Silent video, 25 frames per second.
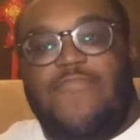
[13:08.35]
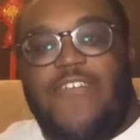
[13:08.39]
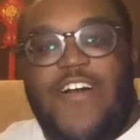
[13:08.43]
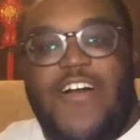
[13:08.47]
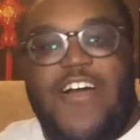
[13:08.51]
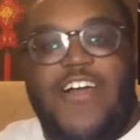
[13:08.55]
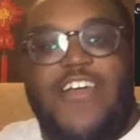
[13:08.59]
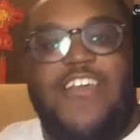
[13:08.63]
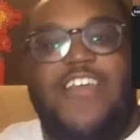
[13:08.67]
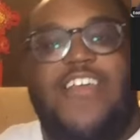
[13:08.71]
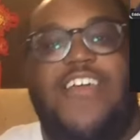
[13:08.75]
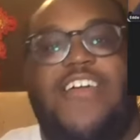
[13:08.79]

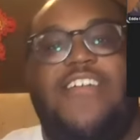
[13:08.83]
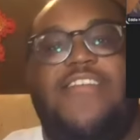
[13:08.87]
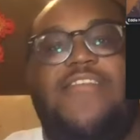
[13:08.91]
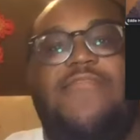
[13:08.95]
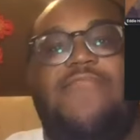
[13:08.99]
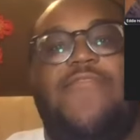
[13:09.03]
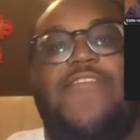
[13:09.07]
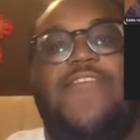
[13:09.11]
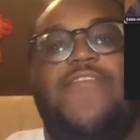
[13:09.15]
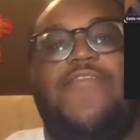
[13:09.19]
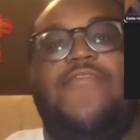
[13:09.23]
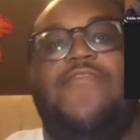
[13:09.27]
podcast
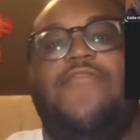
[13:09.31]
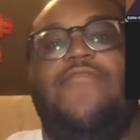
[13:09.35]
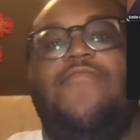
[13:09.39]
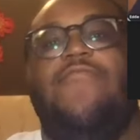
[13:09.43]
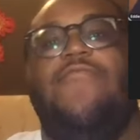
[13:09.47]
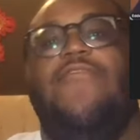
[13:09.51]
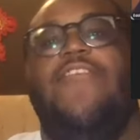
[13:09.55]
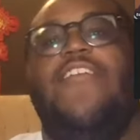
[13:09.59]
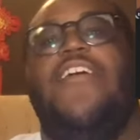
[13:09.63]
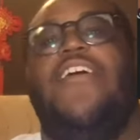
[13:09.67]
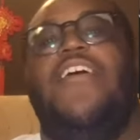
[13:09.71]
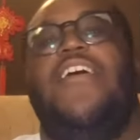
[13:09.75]

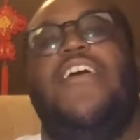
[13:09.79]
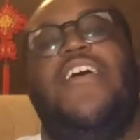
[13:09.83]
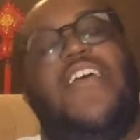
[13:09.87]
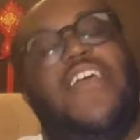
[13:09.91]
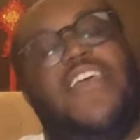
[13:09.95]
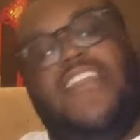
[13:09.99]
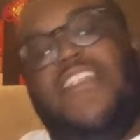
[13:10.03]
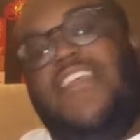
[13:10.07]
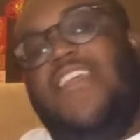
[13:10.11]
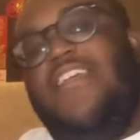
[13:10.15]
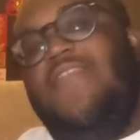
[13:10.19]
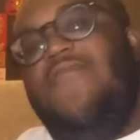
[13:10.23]
special,
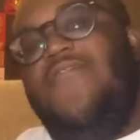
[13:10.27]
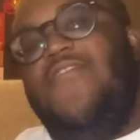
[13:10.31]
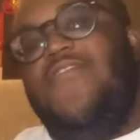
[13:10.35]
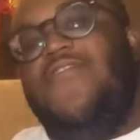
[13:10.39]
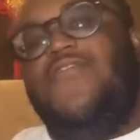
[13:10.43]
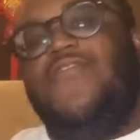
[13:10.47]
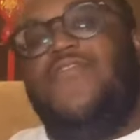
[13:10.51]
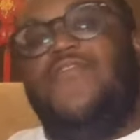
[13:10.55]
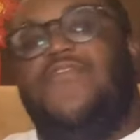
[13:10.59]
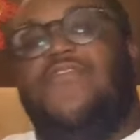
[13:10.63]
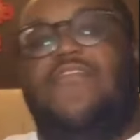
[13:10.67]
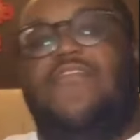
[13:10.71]
and even just